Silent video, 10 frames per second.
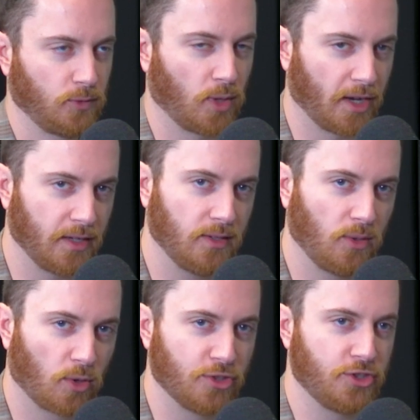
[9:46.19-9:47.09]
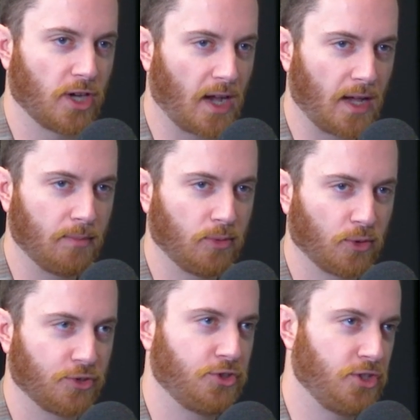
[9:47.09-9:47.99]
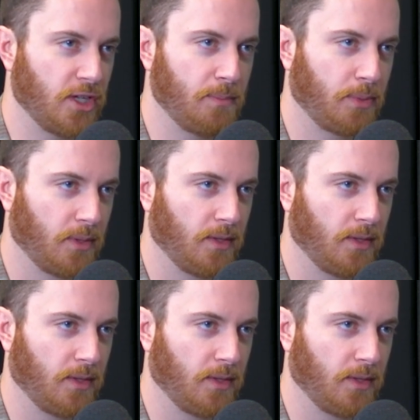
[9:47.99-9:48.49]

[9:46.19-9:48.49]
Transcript: Right. Or job or cheap.